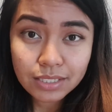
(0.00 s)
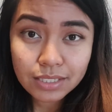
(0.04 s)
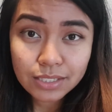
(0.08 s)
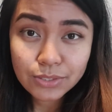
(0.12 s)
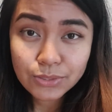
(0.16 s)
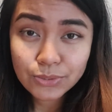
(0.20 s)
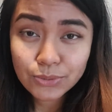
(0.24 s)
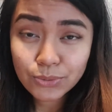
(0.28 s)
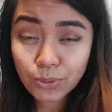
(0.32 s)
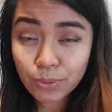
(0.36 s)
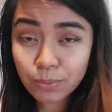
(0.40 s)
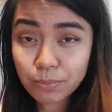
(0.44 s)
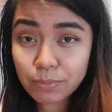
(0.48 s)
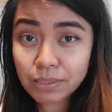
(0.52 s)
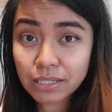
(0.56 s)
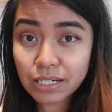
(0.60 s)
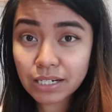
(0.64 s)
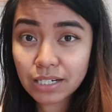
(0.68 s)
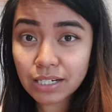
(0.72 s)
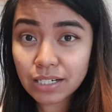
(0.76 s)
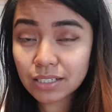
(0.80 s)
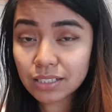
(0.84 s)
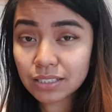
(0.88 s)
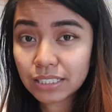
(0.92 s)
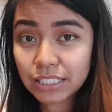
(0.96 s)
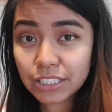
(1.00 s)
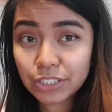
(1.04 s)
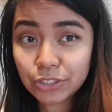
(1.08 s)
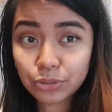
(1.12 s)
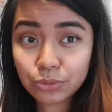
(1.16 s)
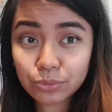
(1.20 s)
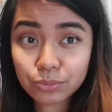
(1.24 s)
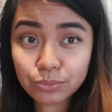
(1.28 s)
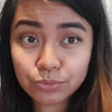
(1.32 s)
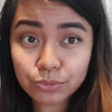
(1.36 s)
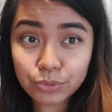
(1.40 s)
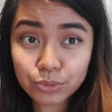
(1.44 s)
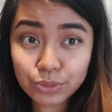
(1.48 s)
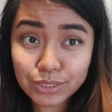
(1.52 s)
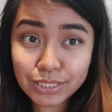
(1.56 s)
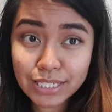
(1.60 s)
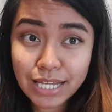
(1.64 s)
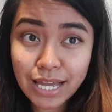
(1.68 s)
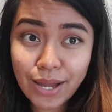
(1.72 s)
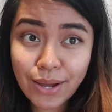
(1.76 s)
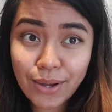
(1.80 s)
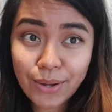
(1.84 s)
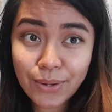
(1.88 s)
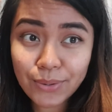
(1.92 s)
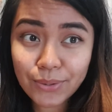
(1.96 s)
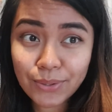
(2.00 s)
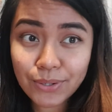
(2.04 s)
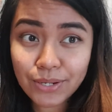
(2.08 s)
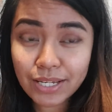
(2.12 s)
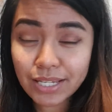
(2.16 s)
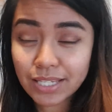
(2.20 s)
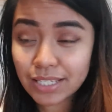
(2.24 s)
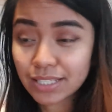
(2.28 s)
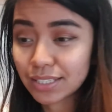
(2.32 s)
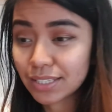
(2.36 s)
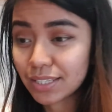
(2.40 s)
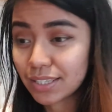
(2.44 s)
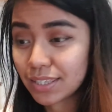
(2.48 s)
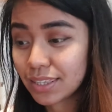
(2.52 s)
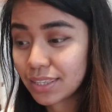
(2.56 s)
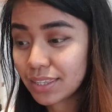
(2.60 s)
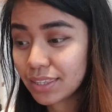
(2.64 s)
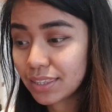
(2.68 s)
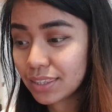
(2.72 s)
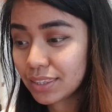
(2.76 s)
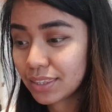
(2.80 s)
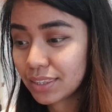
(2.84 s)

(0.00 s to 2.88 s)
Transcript: sobrang into food na ako and